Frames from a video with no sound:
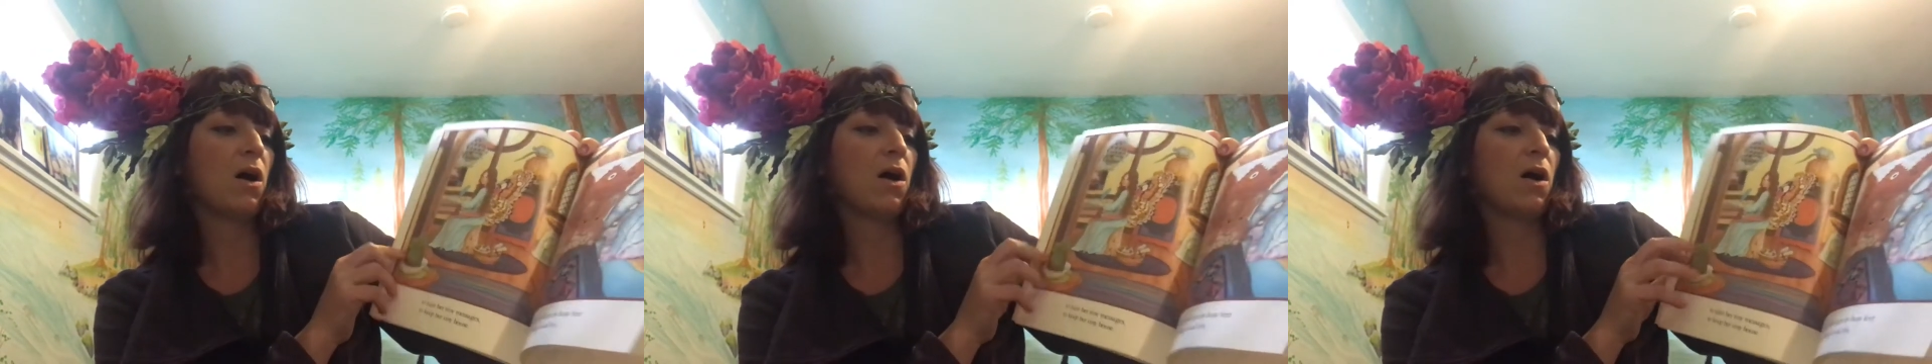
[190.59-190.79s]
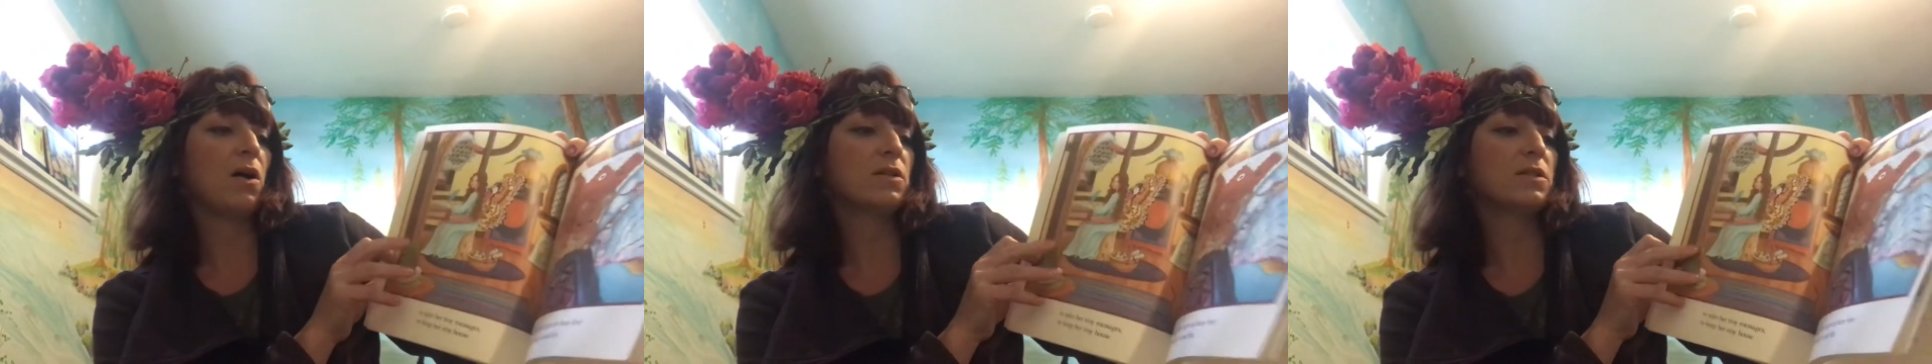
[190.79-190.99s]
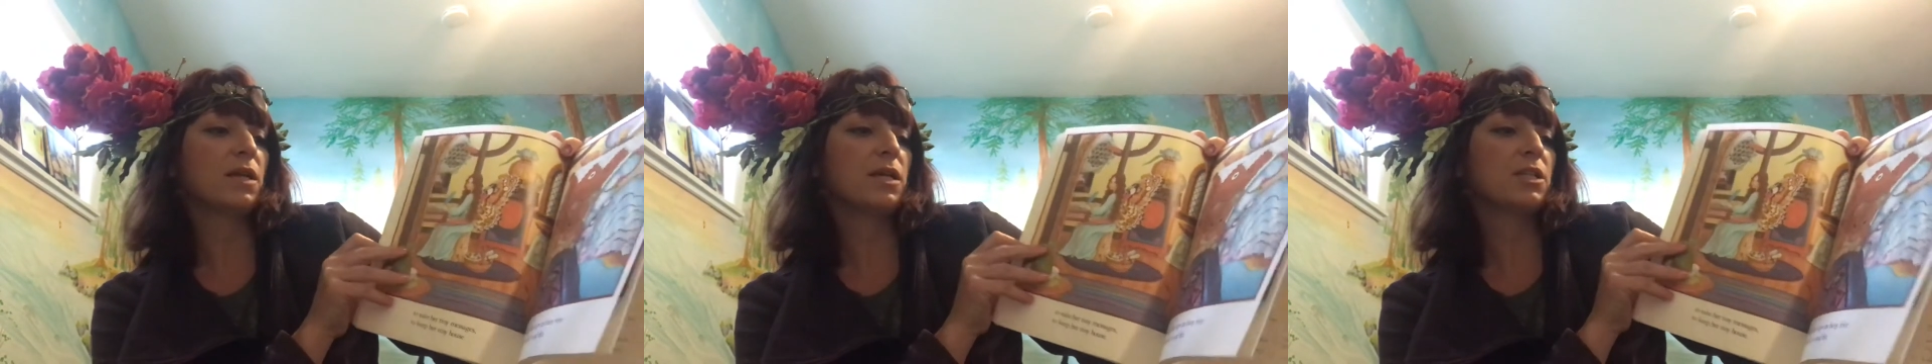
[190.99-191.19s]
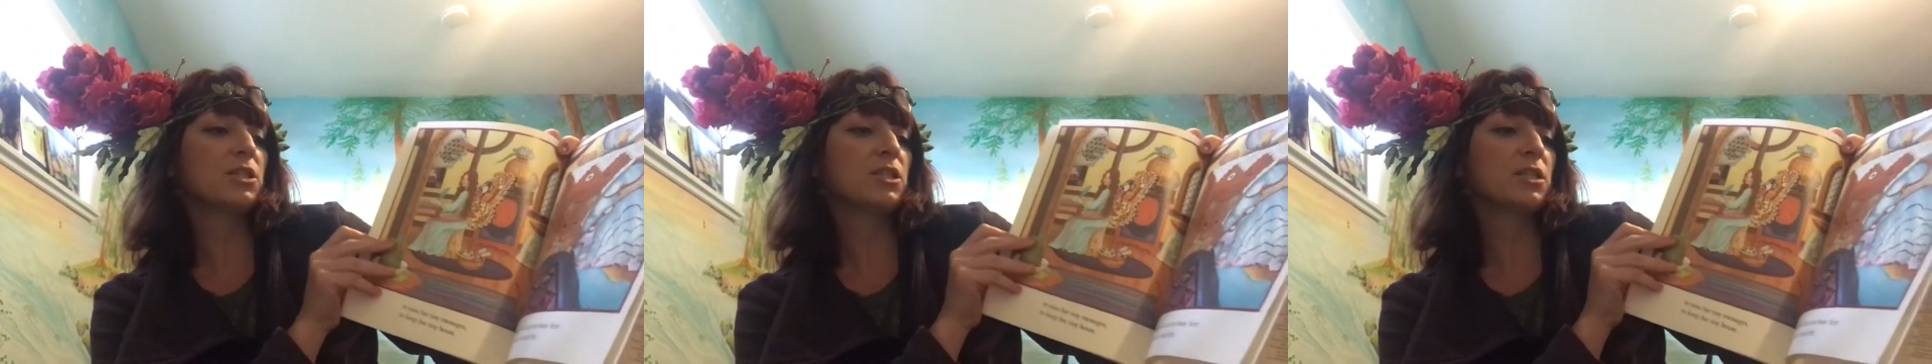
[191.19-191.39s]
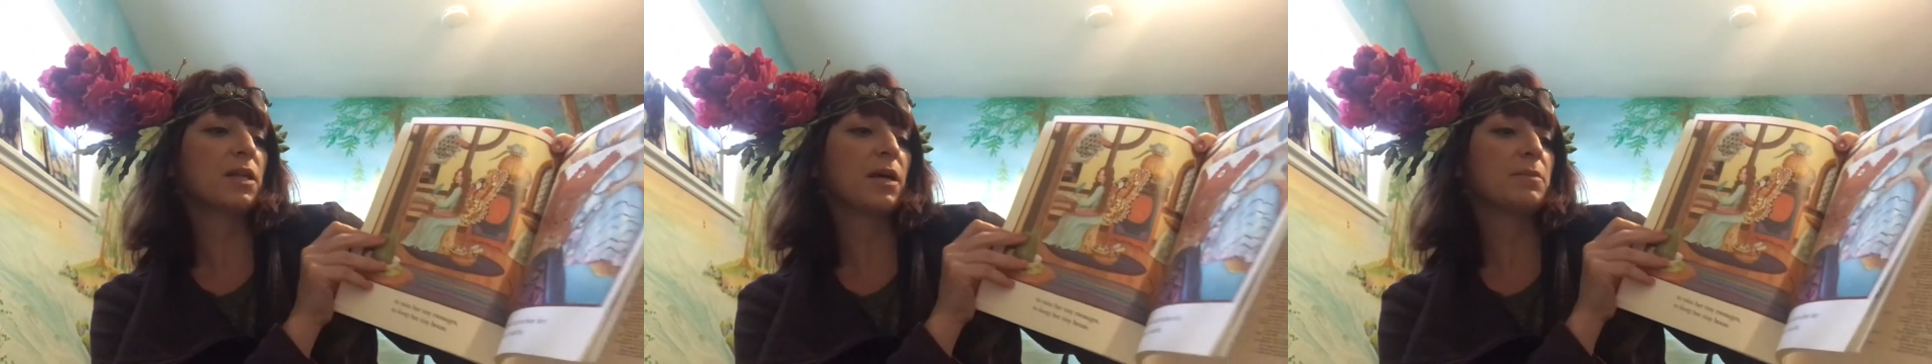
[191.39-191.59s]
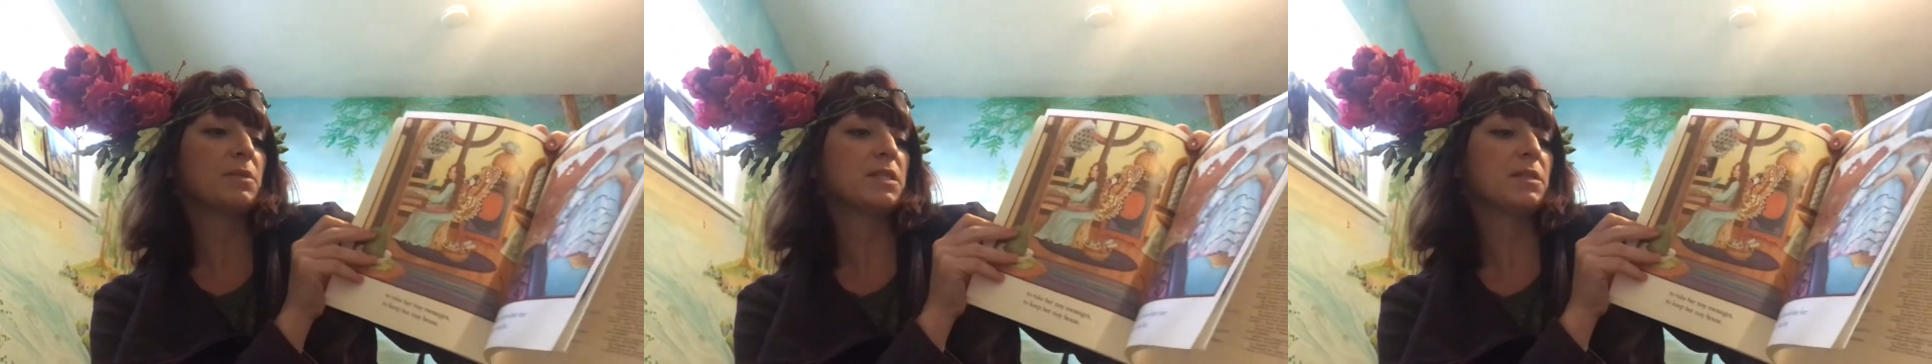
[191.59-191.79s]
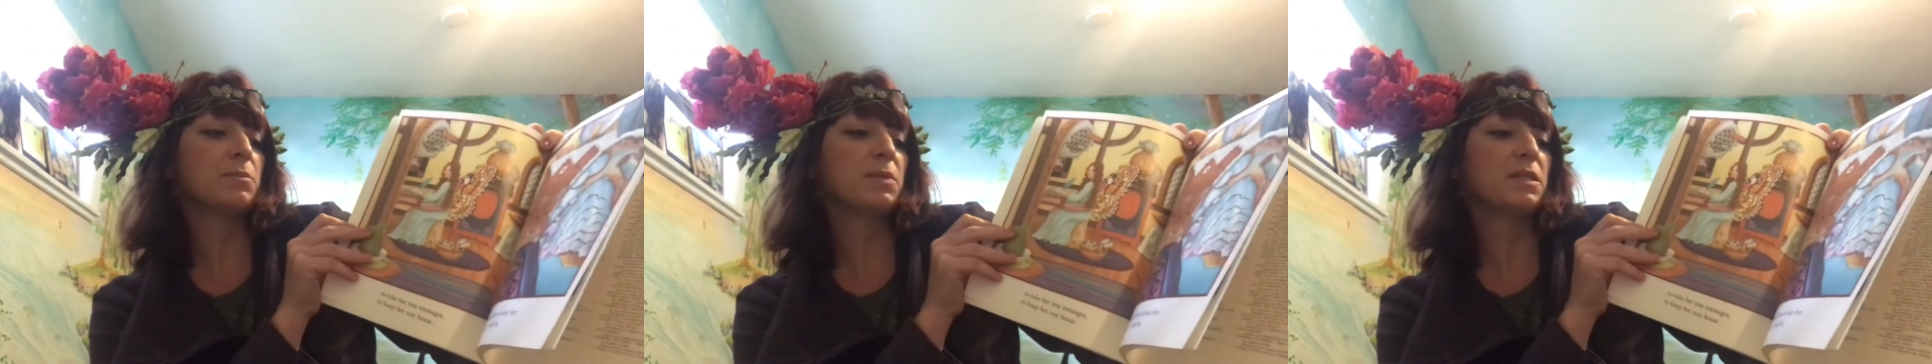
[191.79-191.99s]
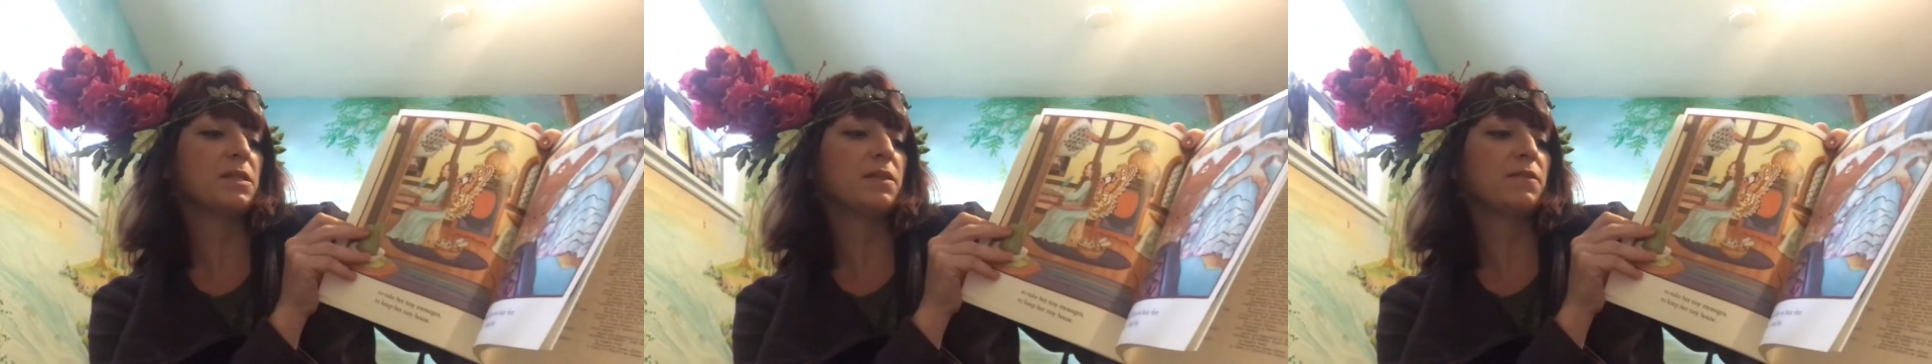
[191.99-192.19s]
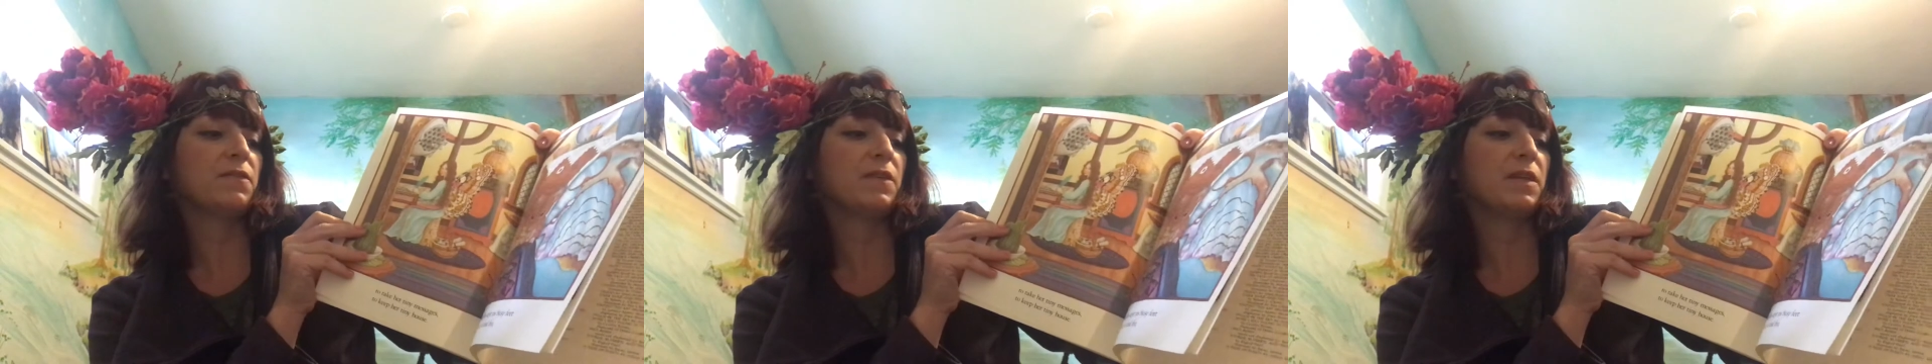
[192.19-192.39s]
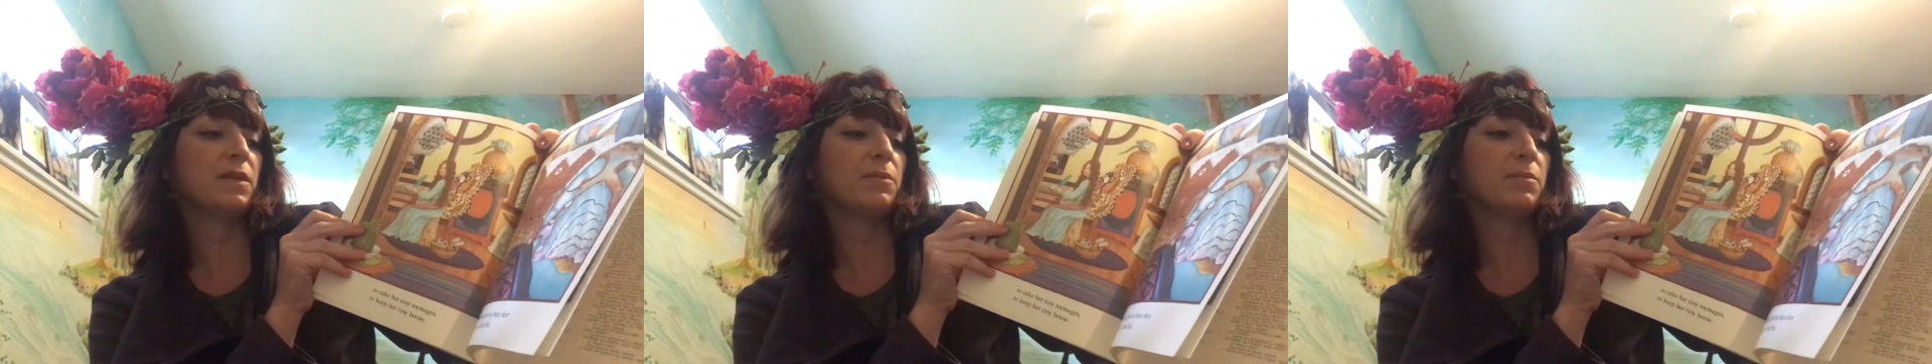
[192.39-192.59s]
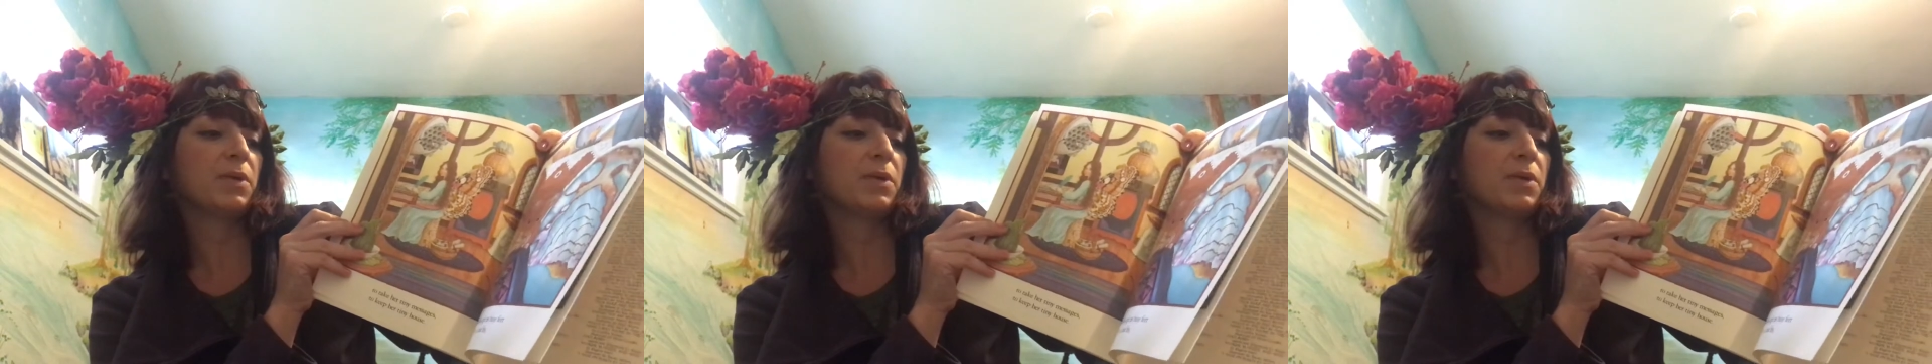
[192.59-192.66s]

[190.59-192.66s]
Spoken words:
All day she kept its busy feet